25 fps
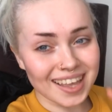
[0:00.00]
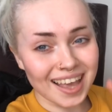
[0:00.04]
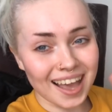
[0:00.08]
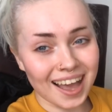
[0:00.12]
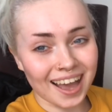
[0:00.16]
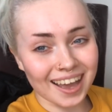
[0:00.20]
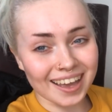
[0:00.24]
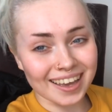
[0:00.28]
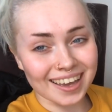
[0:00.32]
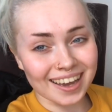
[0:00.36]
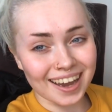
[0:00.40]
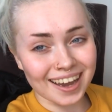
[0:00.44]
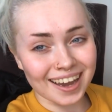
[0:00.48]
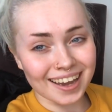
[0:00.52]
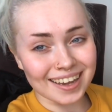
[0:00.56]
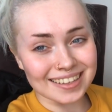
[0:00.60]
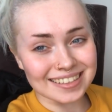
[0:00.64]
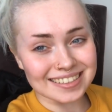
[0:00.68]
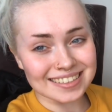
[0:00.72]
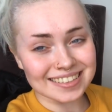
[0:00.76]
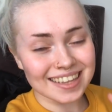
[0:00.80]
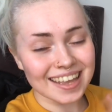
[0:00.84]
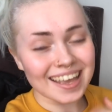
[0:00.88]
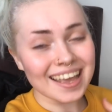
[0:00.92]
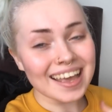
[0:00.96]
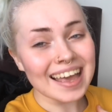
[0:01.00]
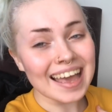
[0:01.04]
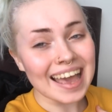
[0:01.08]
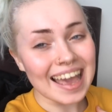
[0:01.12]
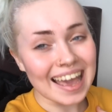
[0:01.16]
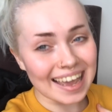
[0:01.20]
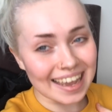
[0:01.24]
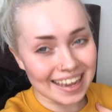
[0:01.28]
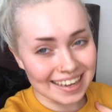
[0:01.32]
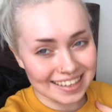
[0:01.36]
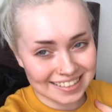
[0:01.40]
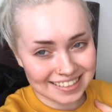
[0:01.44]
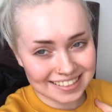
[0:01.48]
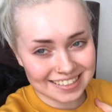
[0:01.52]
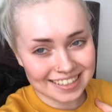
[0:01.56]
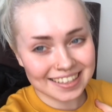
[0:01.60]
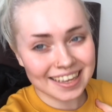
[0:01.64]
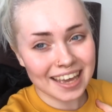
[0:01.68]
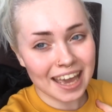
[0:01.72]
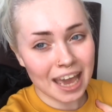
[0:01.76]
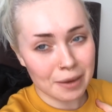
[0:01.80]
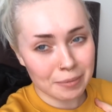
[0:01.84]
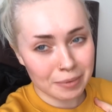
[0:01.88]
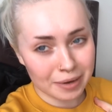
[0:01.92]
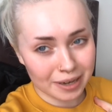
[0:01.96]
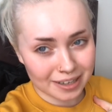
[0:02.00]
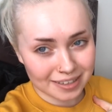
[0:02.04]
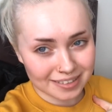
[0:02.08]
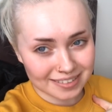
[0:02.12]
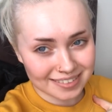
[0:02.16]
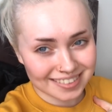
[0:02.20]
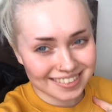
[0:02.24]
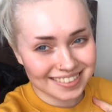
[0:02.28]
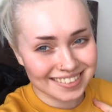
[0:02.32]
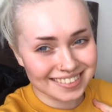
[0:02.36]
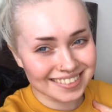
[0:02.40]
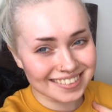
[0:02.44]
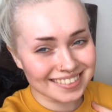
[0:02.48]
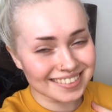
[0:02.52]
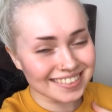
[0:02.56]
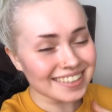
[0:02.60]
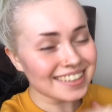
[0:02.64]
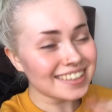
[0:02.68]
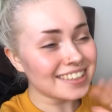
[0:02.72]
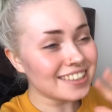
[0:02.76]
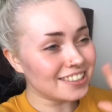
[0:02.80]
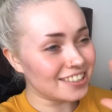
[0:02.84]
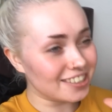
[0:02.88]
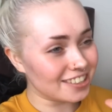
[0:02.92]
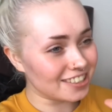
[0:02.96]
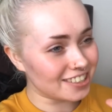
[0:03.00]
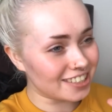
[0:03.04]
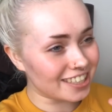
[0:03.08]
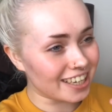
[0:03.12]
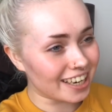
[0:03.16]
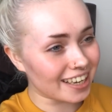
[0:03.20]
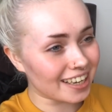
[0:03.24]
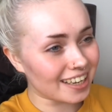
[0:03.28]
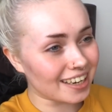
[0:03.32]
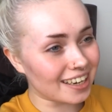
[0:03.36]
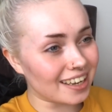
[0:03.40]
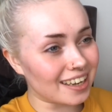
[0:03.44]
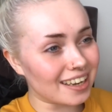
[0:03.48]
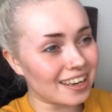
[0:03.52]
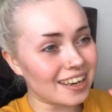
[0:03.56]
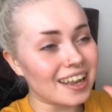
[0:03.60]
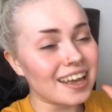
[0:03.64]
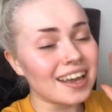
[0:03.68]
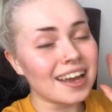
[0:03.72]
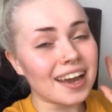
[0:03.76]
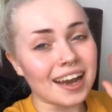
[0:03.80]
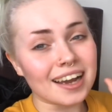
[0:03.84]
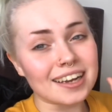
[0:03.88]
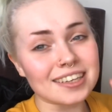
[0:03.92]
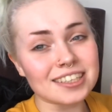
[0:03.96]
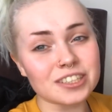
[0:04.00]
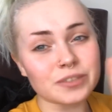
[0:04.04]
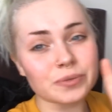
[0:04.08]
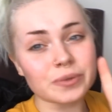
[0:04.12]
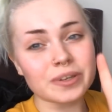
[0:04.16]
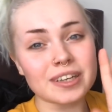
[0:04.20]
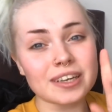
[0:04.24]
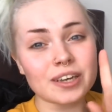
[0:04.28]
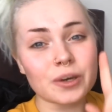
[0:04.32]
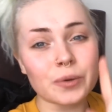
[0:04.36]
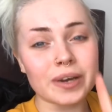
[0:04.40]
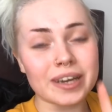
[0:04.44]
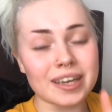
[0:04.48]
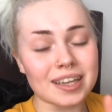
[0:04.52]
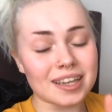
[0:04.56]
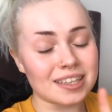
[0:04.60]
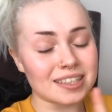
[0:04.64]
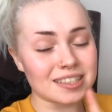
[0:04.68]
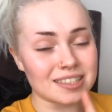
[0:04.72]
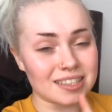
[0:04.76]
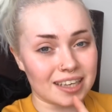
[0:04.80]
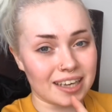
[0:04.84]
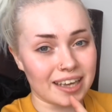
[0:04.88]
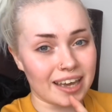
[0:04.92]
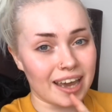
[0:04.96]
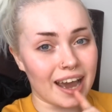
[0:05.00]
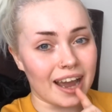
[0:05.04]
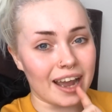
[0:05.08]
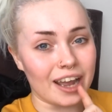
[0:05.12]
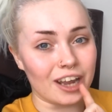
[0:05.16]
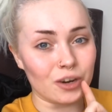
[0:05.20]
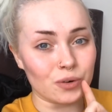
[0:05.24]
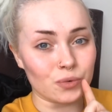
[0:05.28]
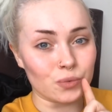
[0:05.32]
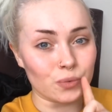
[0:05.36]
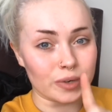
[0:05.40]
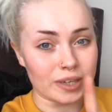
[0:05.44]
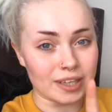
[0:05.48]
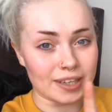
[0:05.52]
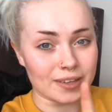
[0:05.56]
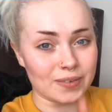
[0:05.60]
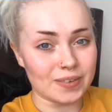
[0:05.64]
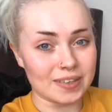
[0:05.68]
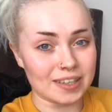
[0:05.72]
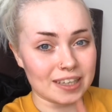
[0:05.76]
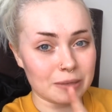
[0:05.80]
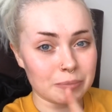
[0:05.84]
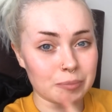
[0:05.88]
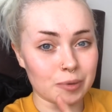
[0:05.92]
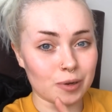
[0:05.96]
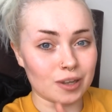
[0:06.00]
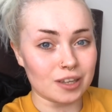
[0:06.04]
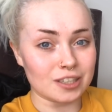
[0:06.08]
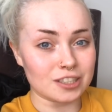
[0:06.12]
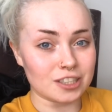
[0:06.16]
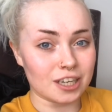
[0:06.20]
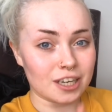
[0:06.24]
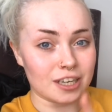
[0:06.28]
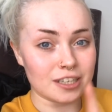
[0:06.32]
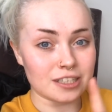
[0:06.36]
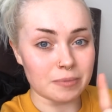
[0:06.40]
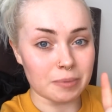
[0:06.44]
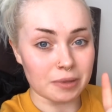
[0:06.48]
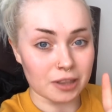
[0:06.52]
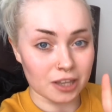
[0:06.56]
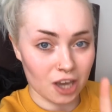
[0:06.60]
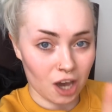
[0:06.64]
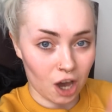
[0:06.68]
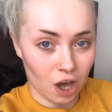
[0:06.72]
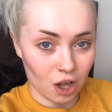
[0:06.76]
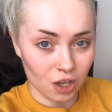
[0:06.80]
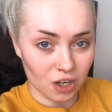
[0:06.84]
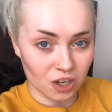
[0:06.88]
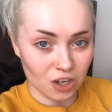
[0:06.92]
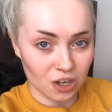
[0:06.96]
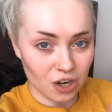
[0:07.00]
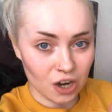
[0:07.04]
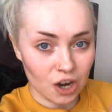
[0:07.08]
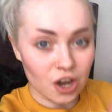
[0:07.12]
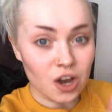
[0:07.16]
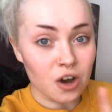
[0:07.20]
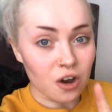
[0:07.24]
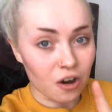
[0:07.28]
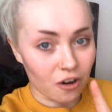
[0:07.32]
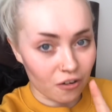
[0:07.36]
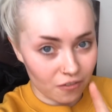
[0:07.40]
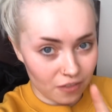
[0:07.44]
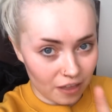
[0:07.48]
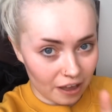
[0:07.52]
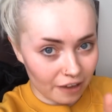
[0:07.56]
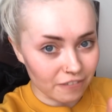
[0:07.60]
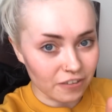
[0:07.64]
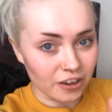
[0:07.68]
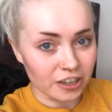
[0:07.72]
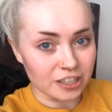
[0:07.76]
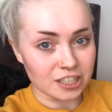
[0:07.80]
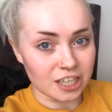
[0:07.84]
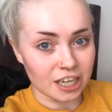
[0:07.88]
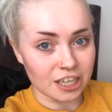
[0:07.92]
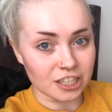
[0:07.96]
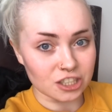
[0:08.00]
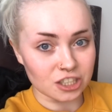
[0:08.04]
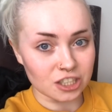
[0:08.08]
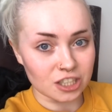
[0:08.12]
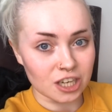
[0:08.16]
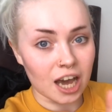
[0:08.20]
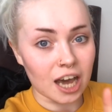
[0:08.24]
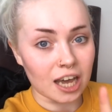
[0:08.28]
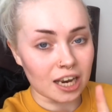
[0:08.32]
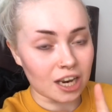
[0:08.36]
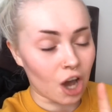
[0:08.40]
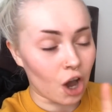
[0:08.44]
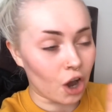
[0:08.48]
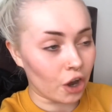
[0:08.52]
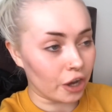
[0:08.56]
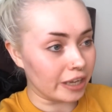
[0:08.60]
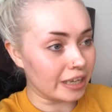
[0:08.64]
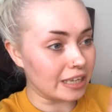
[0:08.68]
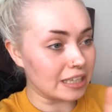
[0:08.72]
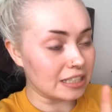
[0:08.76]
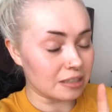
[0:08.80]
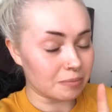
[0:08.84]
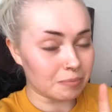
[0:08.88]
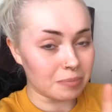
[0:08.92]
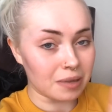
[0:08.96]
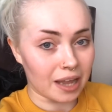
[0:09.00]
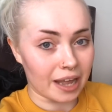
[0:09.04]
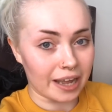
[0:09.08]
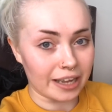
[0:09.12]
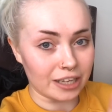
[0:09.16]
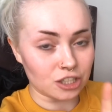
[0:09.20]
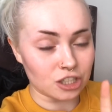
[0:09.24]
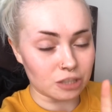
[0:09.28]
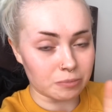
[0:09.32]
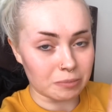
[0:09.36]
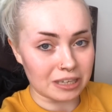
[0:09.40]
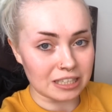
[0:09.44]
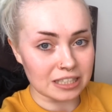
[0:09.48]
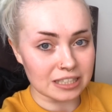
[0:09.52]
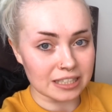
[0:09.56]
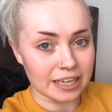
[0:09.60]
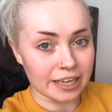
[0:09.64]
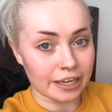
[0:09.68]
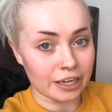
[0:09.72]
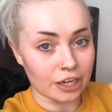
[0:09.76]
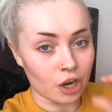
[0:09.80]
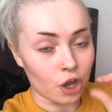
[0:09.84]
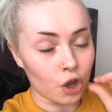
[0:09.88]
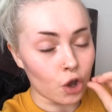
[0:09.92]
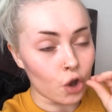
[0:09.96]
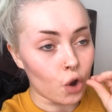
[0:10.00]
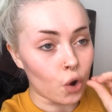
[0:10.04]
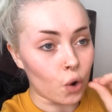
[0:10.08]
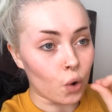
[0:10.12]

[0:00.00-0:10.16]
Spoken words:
Hi guys, editing Emma, just checking in. I just want to quickly say I really, really apologize about the color of that foundation and how it is applying to my skin.